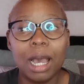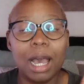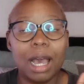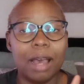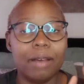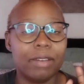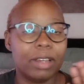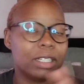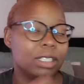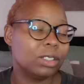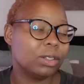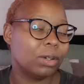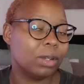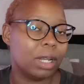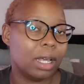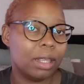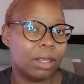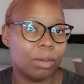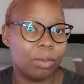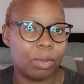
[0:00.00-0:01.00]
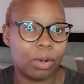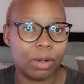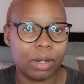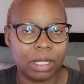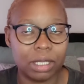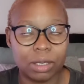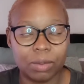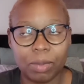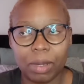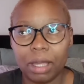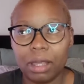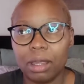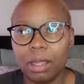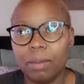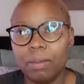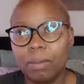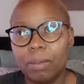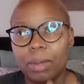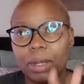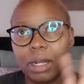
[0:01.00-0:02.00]
I've actually got other products by
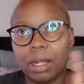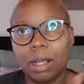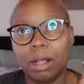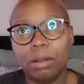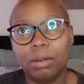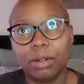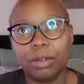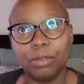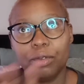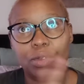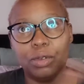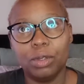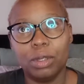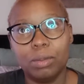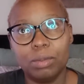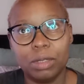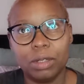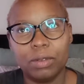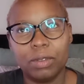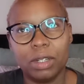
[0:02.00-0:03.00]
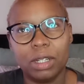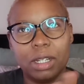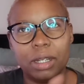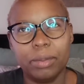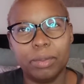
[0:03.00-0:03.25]
them, but I'll review them differently,